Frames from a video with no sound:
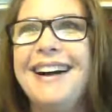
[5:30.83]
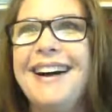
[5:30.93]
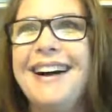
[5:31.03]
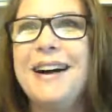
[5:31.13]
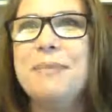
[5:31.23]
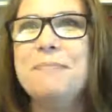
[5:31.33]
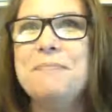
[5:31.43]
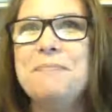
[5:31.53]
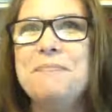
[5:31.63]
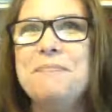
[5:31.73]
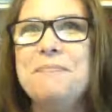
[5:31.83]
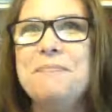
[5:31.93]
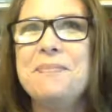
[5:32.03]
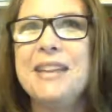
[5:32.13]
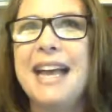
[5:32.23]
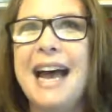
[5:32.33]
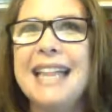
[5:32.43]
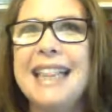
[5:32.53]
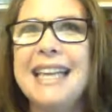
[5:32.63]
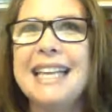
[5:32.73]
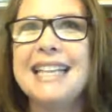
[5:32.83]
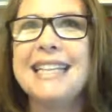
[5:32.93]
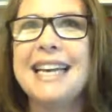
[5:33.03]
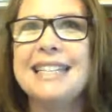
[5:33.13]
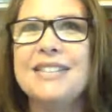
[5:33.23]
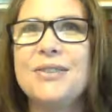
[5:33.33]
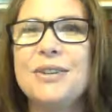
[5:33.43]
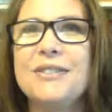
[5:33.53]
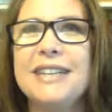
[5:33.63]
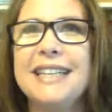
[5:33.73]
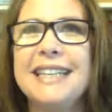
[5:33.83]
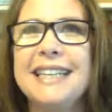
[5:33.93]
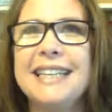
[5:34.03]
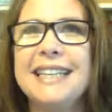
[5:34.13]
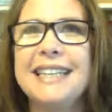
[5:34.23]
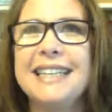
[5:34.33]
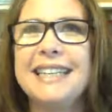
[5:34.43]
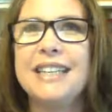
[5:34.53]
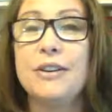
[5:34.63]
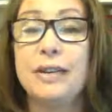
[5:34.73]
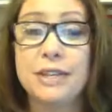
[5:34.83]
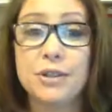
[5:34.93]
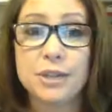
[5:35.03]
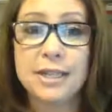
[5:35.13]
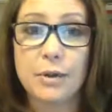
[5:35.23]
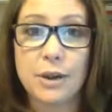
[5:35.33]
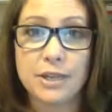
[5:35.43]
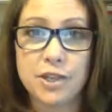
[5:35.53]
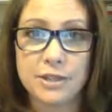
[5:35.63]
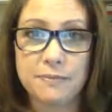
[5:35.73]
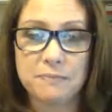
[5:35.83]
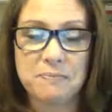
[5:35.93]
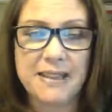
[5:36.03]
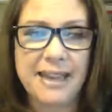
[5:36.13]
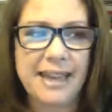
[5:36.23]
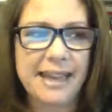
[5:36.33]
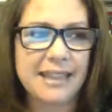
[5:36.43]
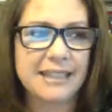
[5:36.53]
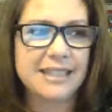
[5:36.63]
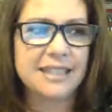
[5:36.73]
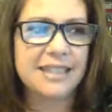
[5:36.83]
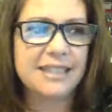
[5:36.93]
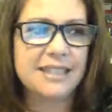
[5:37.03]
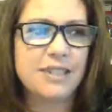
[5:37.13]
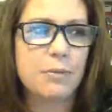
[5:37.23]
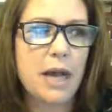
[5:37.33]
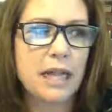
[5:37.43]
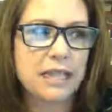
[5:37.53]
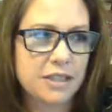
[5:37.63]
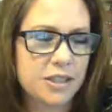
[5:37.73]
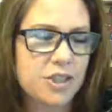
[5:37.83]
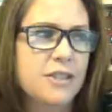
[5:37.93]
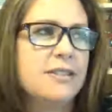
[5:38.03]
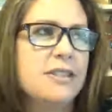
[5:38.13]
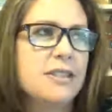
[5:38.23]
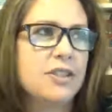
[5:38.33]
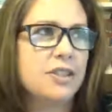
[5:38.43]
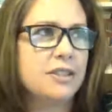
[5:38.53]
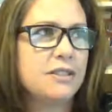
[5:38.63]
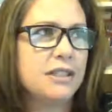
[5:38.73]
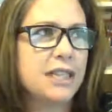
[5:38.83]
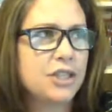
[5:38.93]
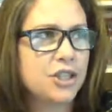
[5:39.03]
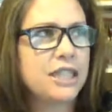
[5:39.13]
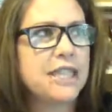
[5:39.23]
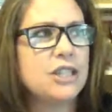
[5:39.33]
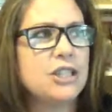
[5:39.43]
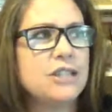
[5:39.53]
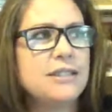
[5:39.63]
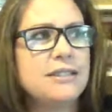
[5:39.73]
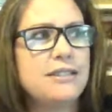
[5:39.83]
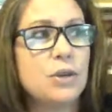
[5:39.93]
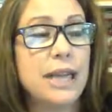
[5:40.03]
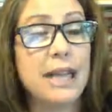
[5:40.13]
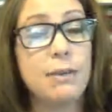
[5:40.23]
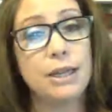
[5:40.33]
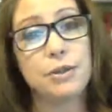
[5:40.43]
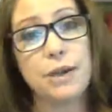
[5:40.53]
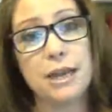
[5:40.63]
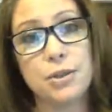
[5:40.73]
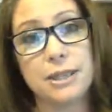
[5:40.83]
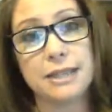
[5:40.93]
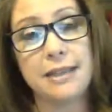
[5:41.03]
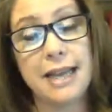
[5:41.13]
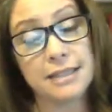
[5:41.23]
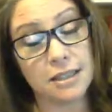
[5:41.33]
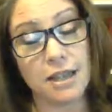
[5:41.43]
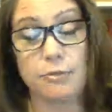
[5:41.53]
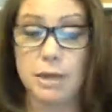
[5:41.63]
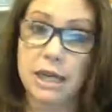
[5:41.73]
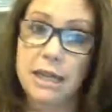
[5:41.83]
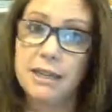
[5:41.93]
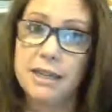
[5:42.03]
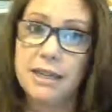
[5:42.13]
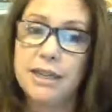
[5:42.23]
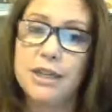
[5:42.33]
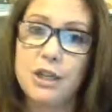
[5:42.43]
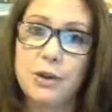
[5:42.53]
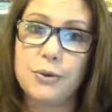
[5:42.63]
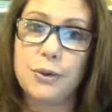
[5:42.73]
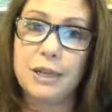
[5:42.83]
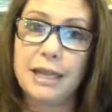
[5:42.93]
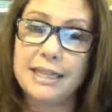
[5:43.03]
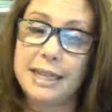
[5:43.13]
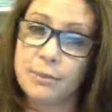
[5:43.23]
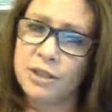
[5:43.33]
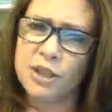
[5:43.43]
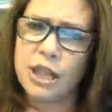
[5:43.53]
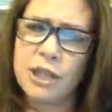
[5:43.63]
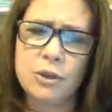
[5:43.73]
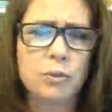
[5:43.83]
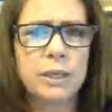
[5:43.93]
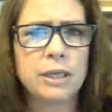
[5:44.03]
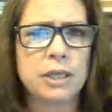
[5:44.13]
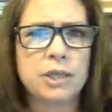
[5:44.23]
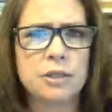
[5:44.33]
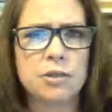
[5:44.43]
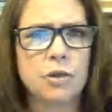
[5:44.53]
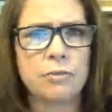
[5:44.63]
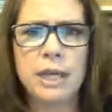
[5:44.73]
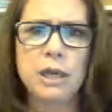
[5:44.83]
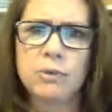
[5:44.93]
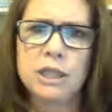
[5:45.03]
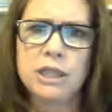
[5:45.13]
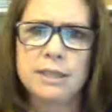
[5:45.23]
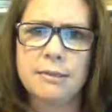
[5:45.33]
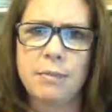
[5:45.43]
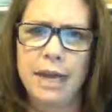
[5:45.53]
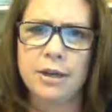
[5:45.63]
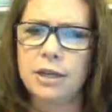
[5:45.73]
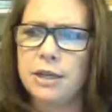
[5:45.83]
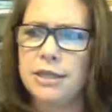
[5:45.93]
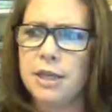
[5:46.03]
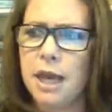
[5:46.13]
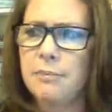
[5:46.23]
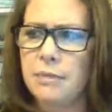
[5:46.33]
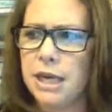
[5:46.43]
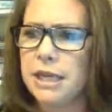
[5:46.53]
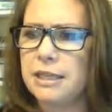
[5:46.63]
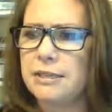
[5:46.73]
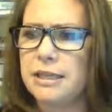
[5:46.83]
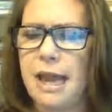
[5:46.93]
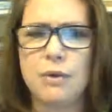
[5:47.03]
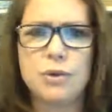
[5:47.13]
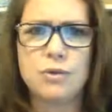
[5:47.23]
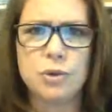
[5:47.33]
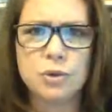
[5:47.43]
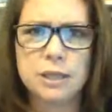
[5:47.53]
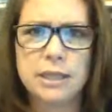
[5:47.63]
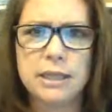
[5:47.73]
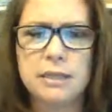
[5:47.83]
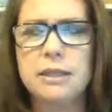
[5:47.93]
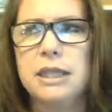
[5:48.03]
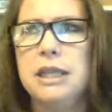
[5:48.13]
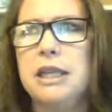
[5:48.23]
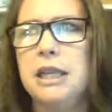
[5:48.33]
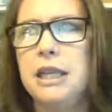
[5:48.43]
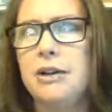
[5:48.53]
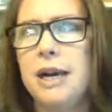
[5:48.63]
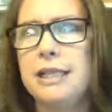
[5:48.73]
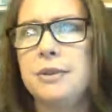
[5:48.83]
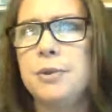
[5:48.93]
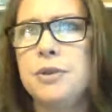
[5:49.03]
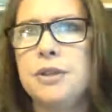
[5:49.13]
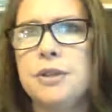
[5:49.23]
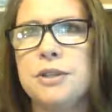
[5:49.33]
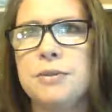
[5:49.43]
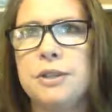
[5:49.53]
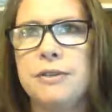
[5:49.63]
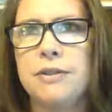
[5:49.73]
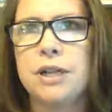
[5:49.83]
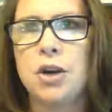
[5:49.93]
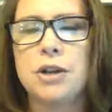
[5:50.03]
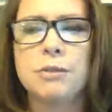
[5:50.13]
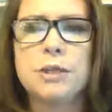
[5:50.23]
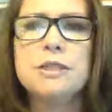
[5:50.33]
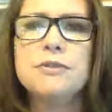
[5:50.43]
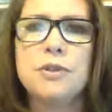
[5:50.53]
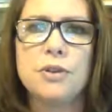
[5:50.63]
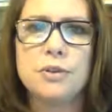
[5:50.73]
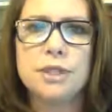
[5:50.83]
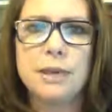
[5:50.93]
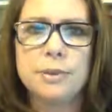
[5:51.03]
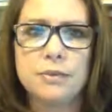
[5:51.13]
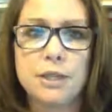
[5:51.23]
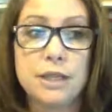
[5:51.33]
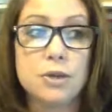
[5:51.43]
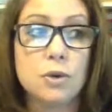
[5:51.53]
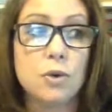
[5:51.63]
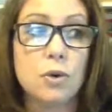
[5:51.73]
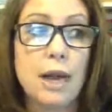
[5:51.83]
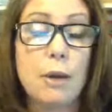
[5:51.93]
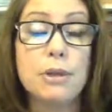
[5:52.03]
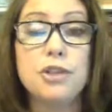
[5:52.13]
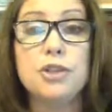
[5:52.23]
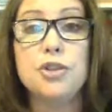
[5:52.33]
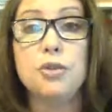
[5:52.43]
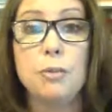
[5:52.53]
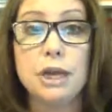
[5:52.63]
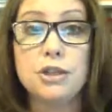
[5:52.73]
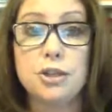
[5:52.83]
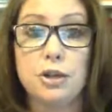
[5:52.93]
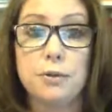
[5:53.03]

I think that that's sort of an interesting question. And to listen to politicians, to listen to legislators, or to anybody who actually has a lot of money, a lot of times they'll tell you, well, it's, money really doesn't matter. It's not money, it's how you use it. And, I suppose there are some definite arguments for those types of things, or how much is too much,